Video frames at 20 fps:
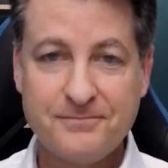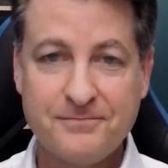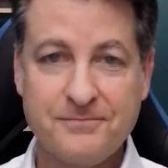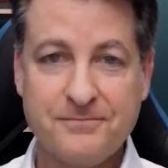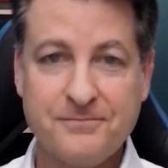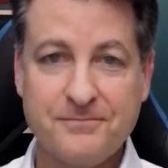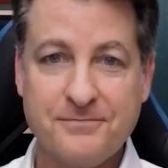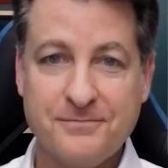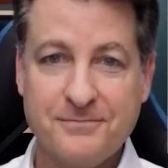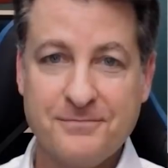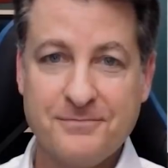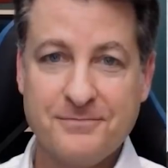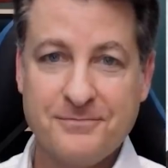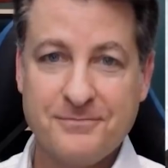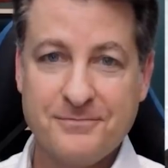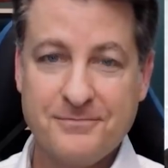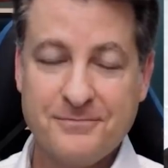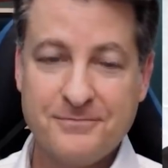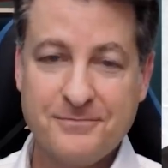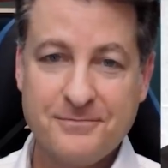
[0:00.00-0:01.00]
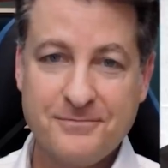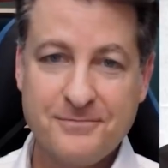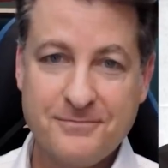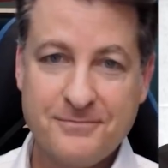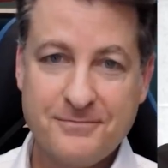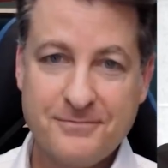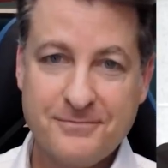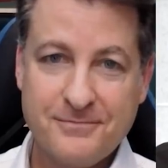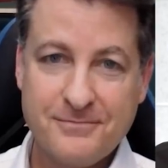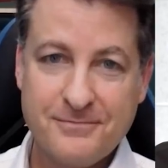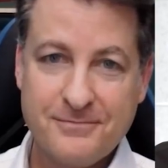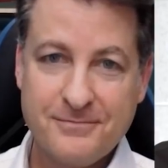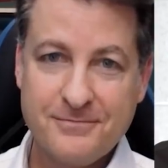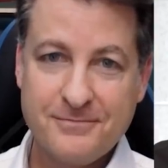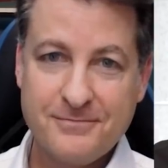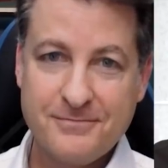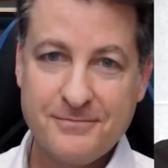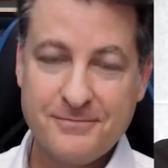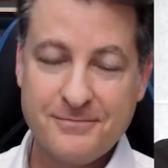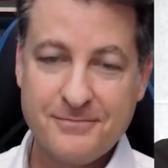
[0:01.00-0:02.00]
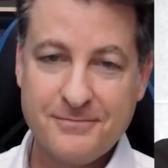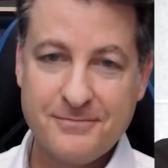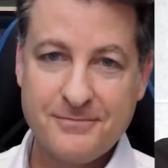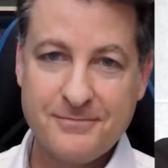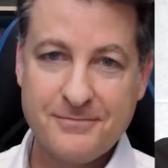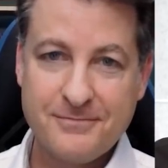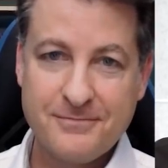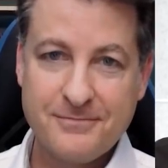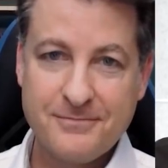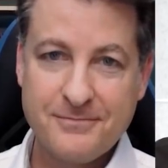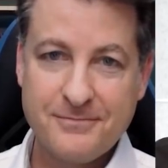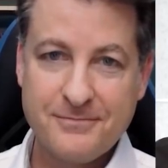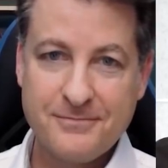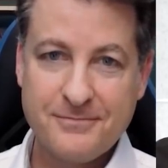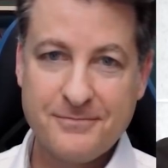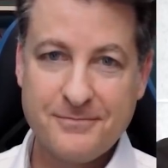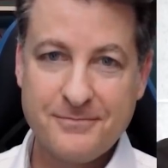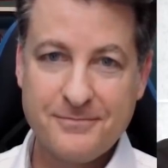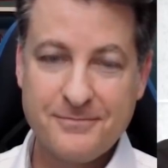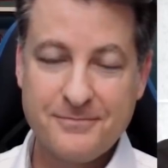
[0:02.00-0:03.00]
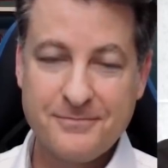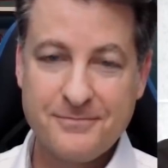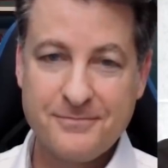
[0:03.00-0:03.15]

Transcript: (not speaking)